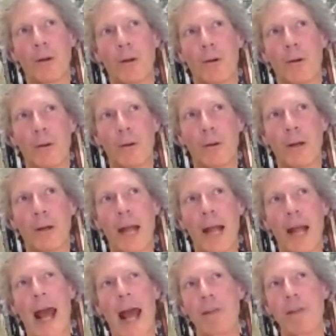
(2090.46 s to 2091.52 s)
having
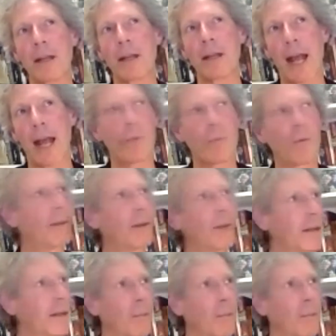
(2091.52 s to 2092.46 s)
cameras in place is